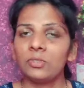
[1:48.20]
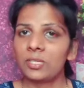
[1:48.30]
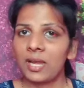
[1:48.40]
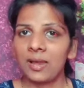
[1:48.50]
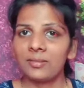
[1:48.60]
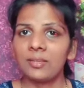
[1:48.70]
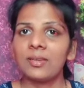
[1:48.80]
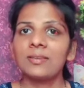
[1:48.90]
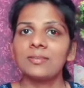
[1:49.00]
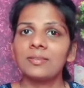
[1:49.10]
charge
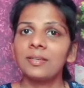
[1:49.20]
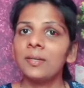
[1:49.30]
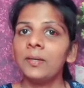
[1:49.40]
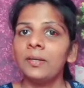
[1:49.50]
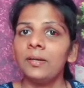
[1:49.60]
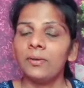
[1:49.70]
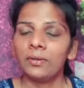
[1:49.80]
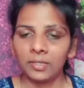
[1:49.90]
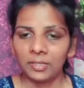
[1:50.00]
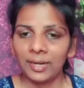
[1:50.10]
is the
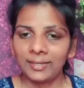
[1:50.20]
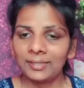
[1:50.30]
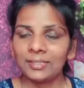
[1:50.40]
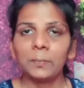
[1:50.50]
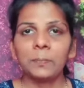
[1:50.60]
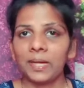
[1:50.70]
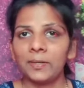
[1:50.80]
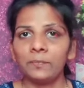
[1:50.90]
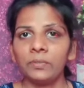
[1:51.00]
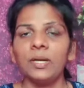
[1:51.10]
red color pulp
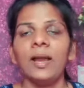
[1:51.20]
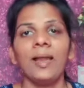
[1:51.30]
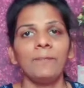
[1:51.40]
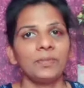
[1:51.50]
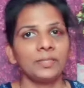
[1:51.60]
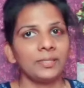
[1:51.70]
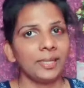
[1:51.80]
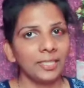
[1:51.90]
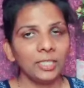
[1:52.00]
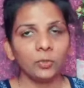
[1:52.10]
and the
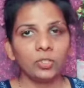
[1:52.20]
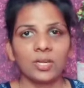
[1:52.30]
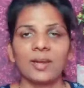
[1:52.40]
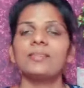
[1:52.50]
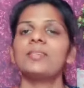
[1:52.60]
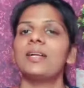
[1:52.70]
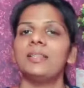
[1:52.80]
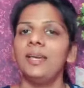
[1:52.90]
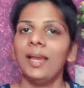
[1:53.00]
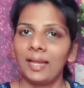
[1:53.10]
negative charge are the
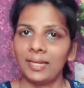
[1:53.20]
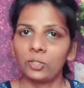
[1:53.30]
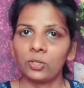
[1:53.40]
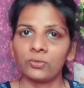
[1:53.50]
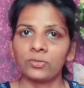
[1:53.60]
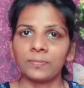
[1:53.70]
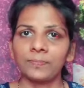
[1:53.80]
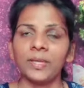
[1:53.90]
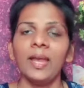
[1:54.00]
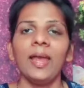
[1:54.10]
electrons.
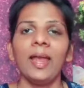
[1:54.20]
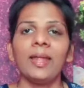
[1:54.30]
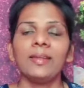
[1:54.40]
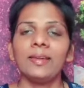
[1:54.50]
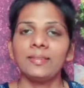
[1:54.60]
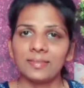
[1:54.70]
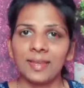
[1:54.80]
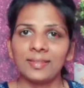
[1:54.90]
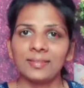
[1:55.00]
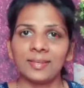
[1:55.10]
And he
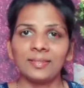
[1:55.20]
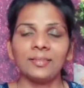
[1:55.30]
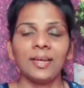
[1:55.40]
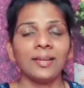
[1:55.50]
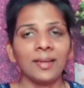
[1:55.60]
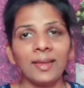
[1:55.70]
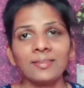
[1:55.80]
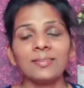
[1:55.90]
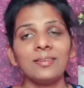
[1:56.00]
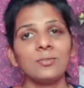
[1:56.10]
said that, and hence
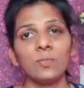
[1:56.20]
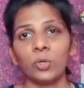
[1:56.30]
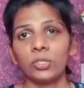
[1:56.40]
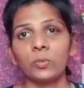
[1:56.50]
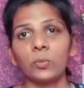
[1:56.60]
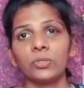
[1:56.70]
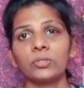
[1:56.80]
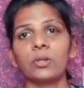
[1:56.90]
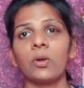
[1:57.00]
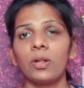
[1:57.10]
his model was
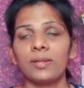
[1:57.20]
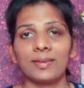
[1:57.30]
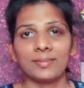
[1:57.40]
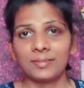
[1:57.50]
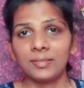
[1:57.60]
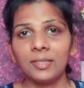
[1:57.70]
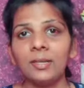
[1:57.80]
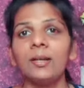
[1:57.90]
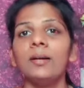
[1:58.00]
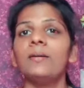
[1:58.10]
called as the
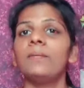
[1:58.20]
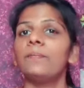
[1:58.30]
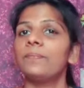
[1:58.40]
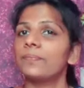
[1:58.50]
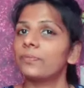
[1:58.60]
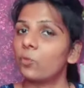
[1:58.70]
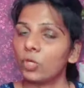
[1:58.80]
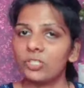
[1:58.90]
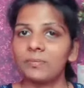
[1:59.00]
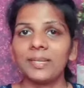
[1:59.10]

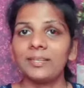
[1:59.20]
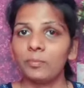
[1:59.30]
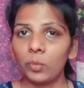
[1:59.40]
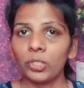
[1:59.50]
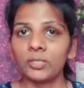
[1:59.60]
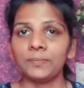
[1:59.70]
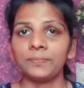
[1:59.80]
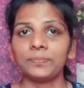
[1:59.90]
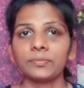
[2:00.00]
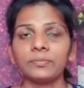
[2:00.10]
watermelon model.
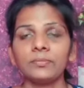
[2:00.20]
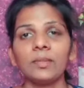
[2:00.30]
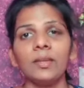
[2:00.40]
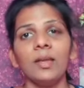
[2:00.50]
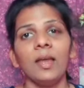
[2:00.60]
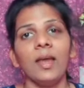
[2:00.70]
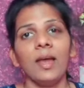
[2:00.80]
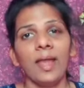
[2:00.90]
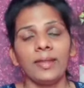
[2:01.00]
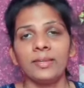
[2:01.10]

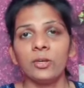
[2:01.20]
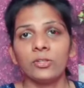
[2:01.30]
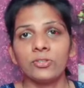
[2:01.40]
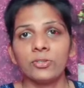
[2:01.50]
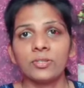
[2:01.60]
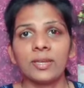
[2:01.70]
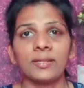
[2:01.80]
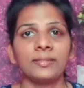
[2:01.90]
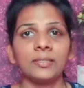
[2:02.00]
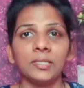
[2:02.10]
And he also said
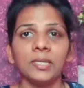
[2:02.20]
the